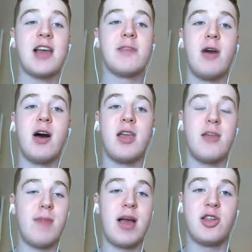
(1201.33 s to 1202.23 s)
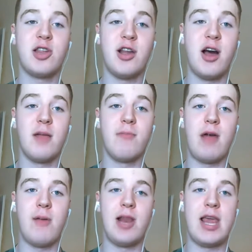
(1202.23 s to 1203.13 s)
is my Manchester United
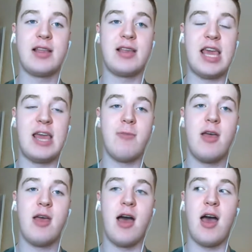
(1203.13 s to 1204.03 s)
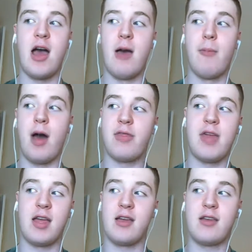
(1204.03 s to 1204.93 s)
Premier League team. I
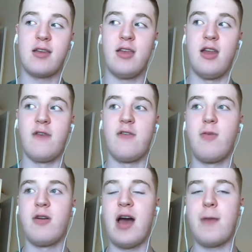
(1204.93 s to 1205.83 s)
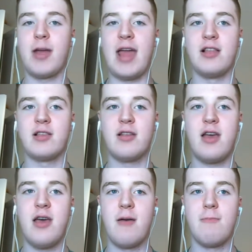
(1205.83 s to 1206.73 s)
think if you put that up against
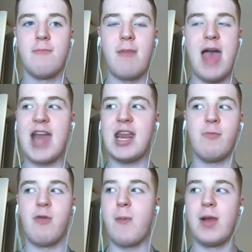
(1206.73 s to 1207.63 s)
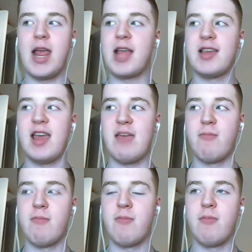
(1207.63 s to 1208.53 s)
any Premier League
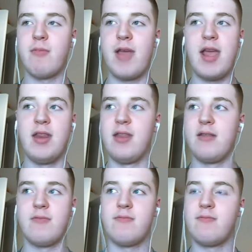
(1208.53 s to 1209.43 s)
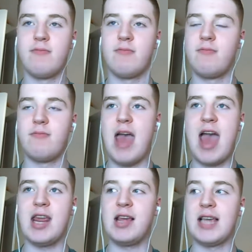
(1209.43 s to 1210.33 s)
team in
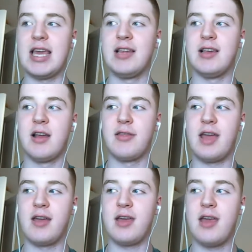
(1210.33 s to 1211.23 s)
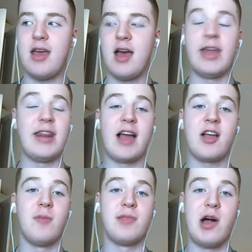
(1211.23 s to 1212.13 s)
any season, I think that
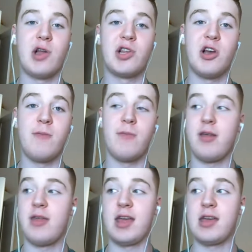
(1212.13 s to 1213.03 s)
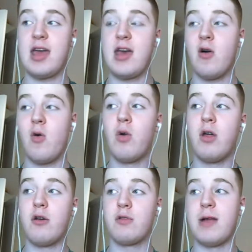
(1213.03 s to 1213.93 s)
comes out on top. I think all
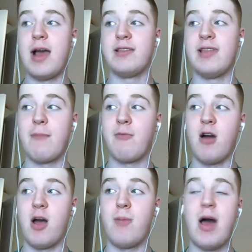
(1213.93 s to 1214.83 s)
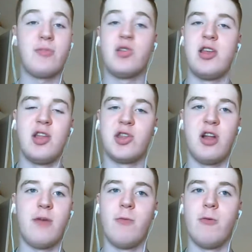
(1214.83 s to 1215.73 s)
of those players in their prime, absolutely
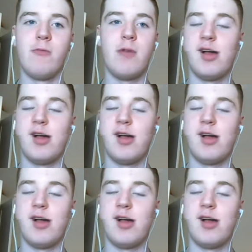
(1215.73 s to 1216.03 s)
unstoppable.